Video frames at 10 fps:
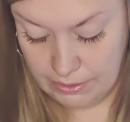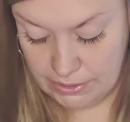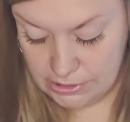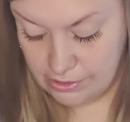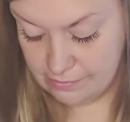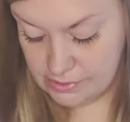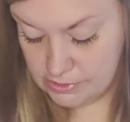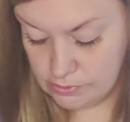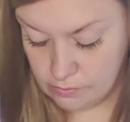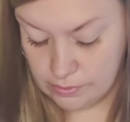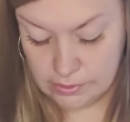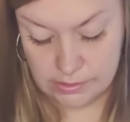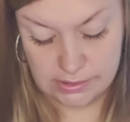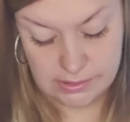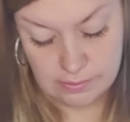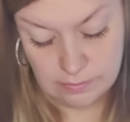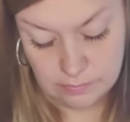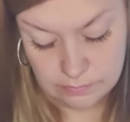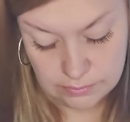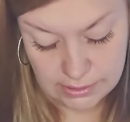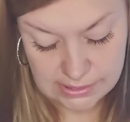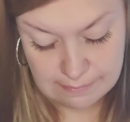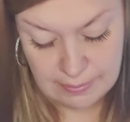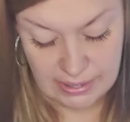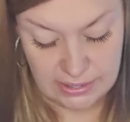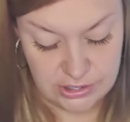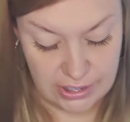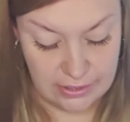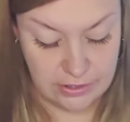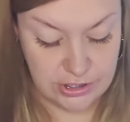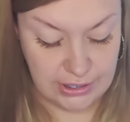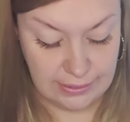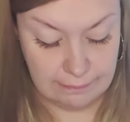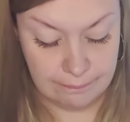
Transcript: Page of Swords. So lots of page energy.